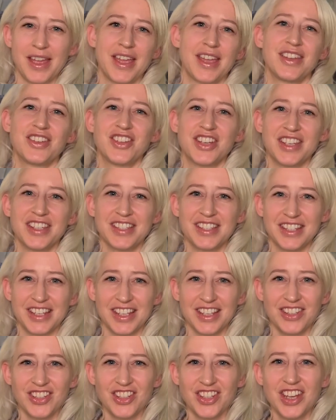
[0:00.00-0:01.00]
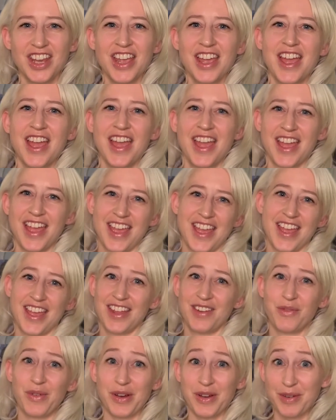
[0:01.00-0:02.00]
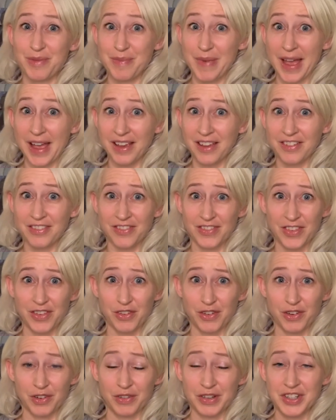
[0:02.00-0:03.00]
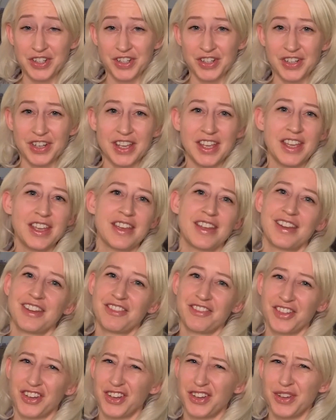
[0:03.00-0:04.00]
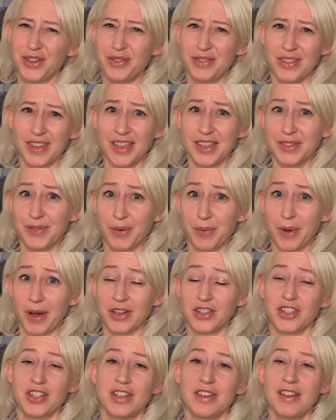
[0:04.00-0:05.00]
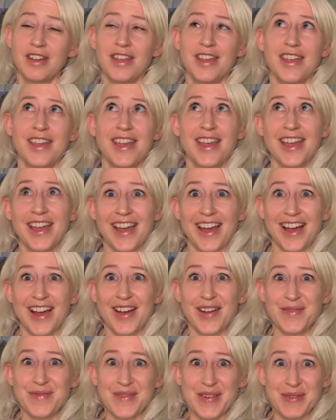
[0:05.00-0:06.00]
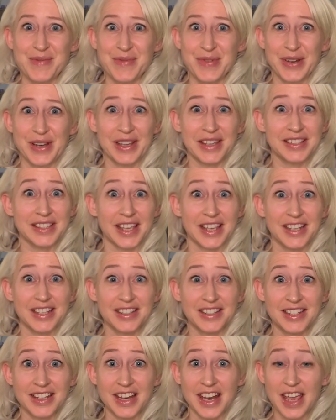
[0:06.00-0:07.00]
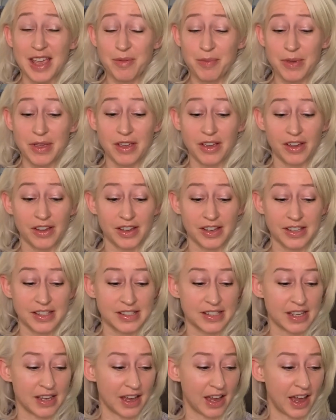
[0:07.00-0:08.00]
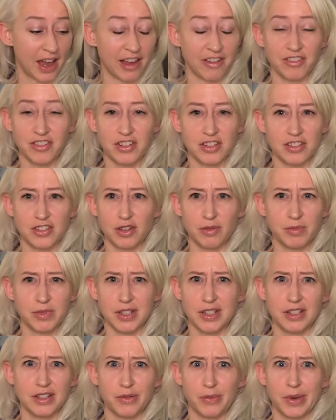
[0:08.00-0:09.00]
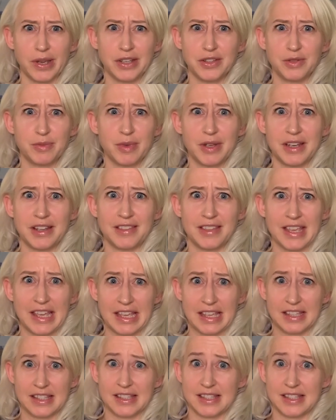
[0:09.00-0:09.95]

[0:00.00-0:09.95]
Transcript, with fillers: AJ Stitch. And welcome back if you're returning and if you're new, thanks for watching. Um, I'm pretty excited today because I've jumped into way too many things